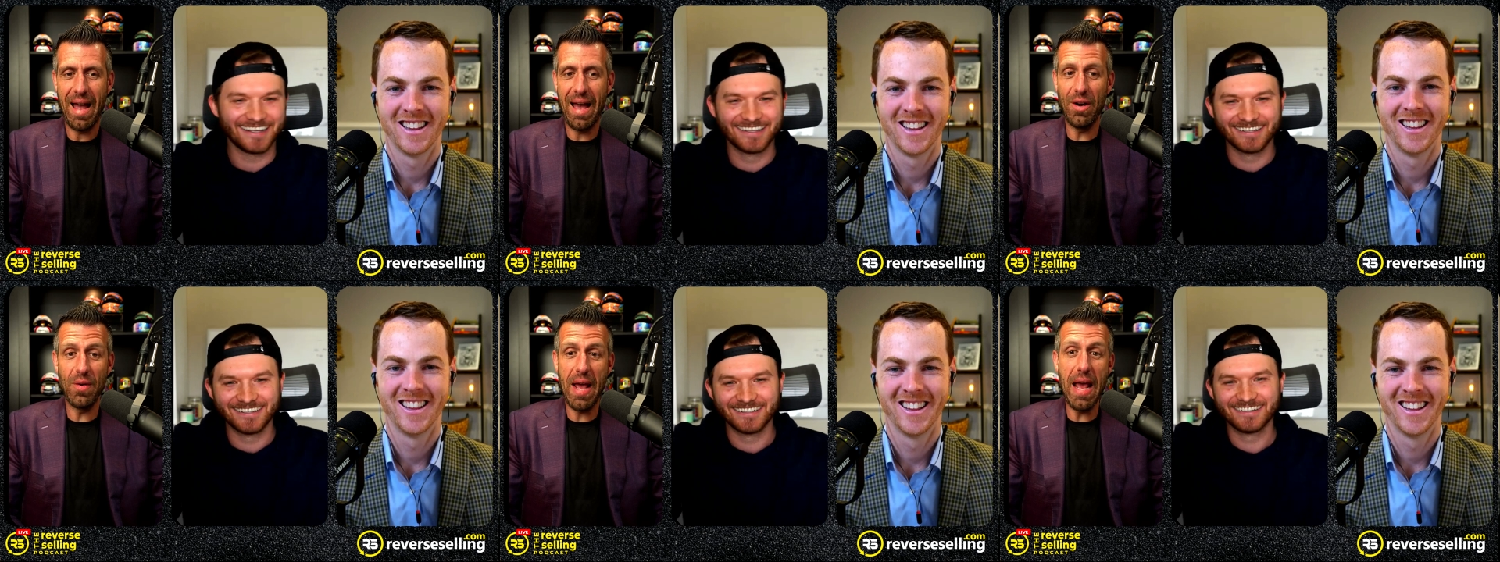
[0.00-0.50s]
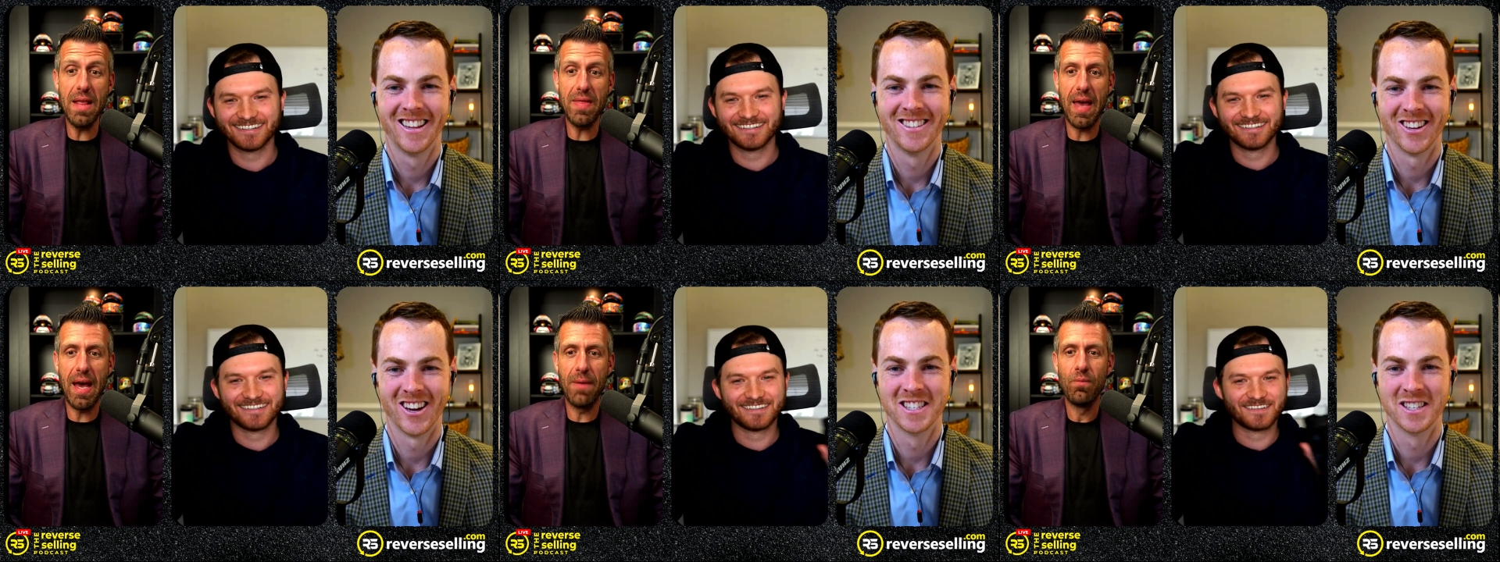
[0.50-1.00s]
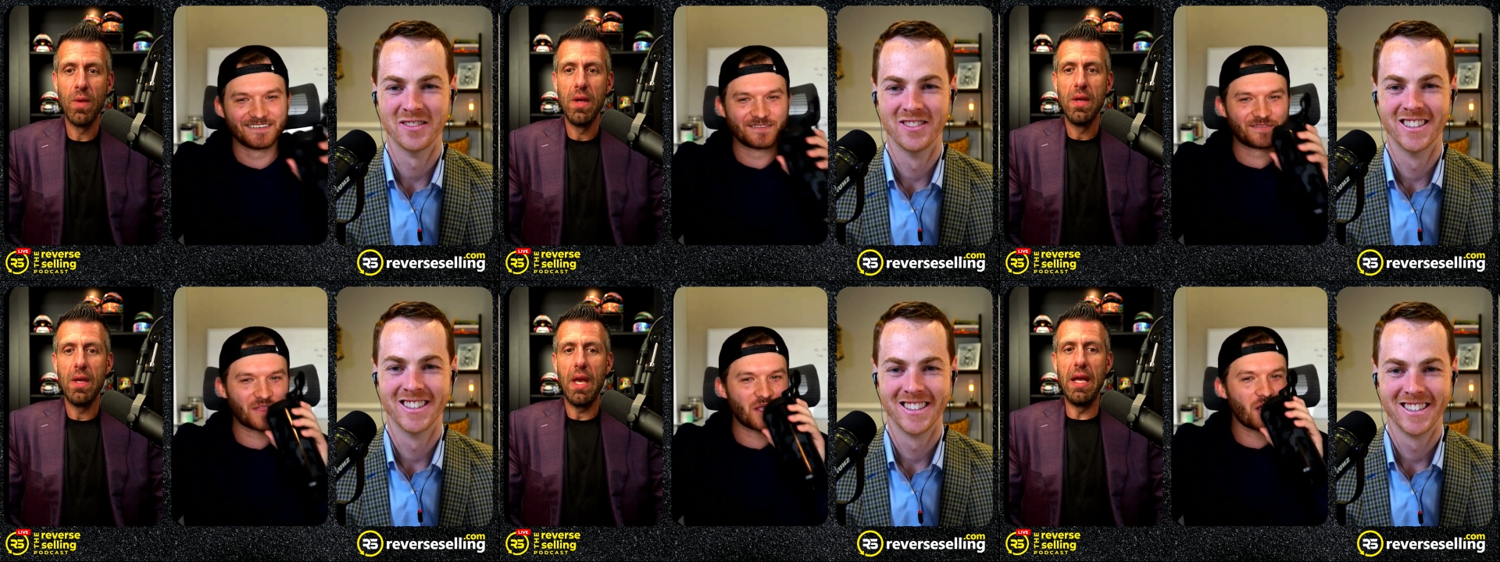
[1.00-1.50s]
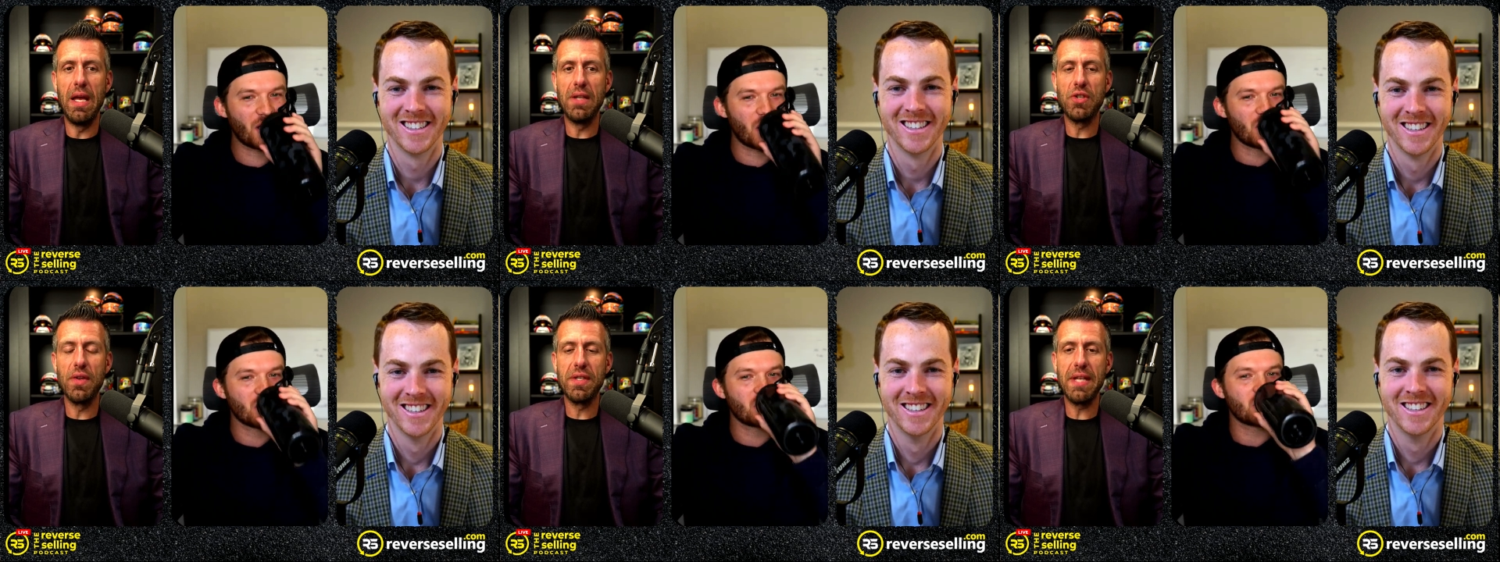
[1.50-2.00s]
Speaker 1: I don't hate that. And,
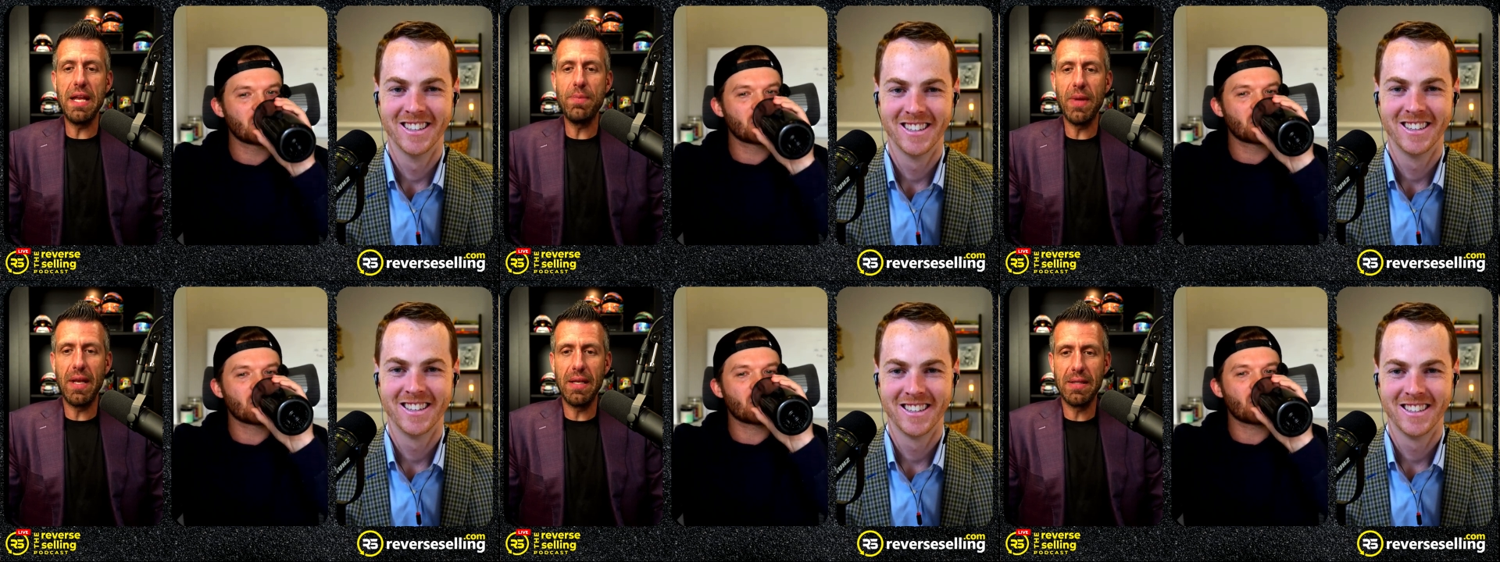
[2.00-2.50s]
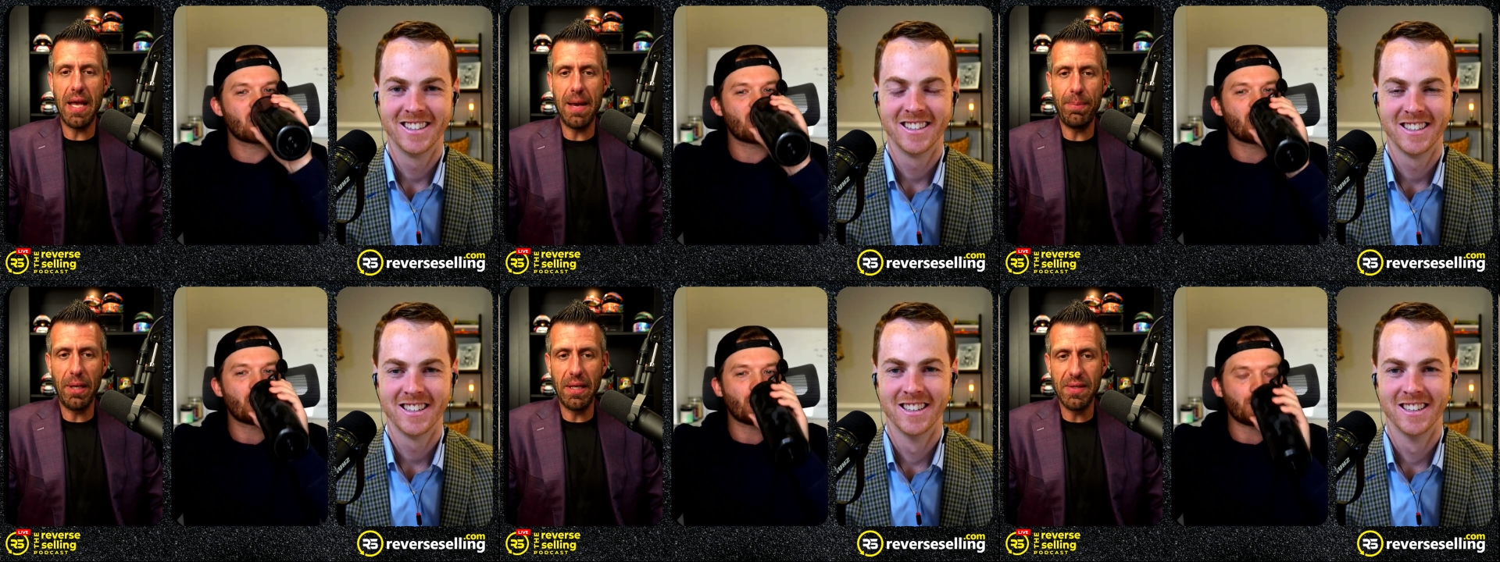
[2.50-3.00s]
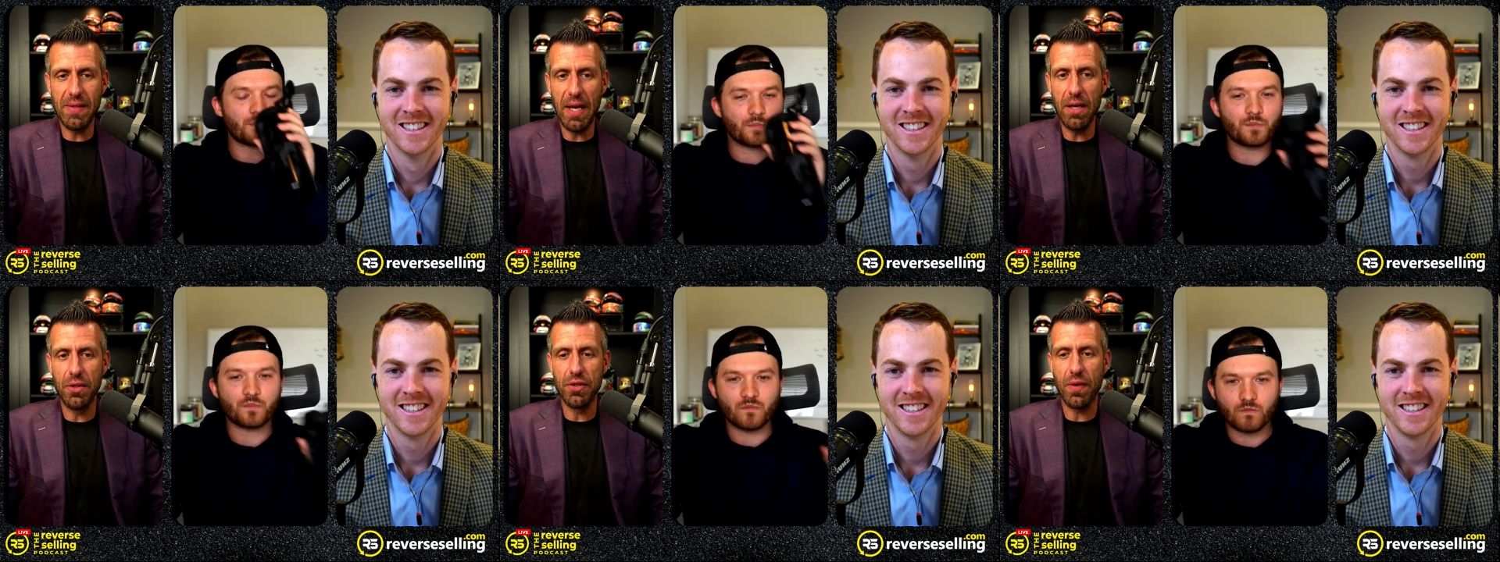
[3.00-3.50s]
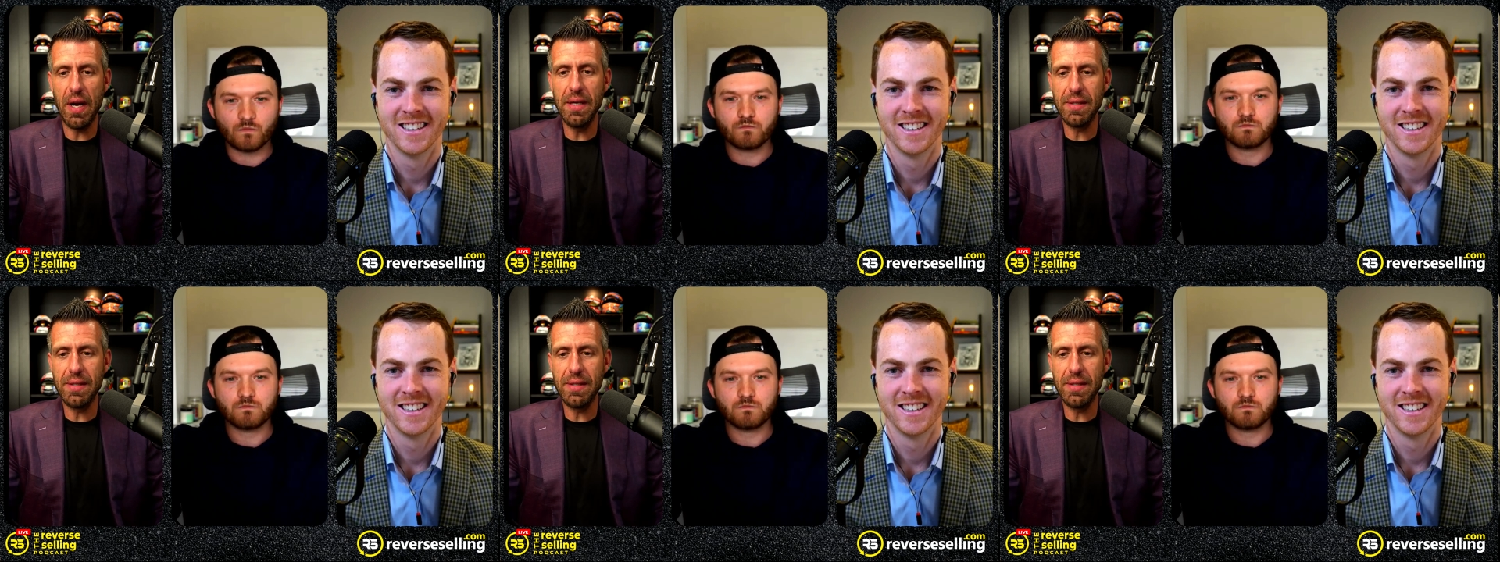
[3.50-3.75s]
and so the same thing is happening in sales, right?